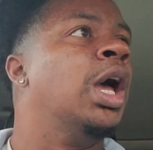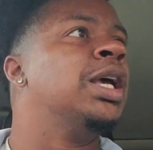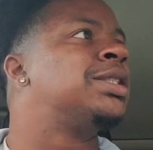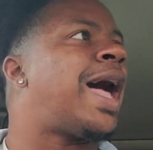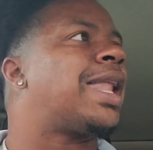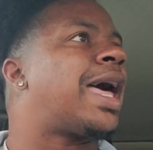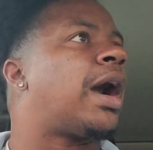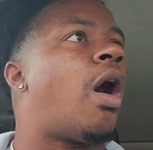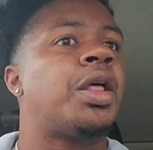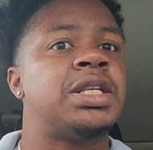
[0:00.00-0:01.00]
He's not like
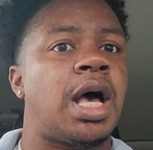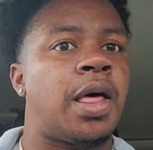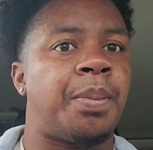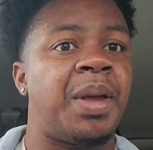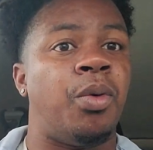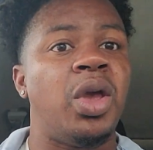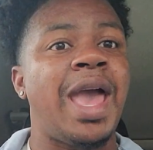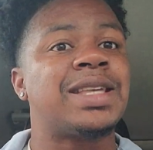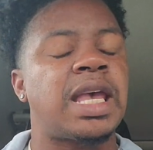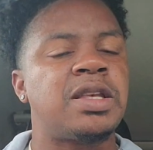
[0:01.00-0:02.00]
all these other people. He has a